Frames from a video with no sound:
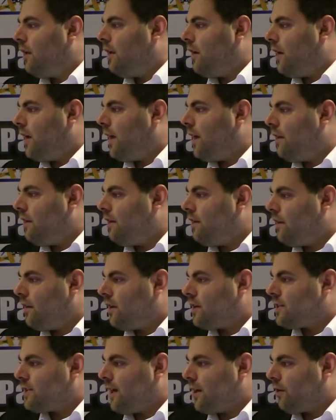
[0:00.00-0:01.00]
And in
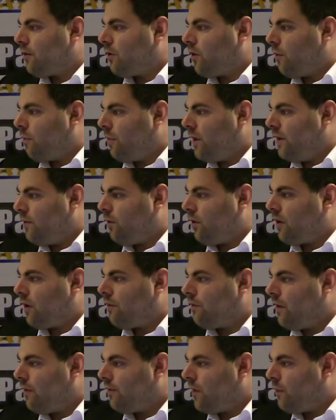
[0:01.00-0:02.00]
the cytochrome P four
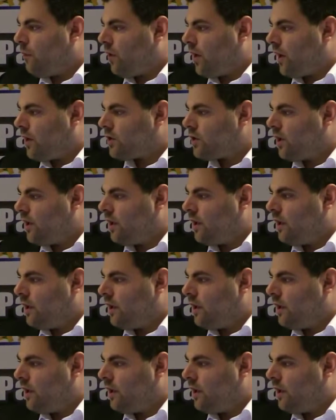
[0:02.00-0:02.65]
fifty branch,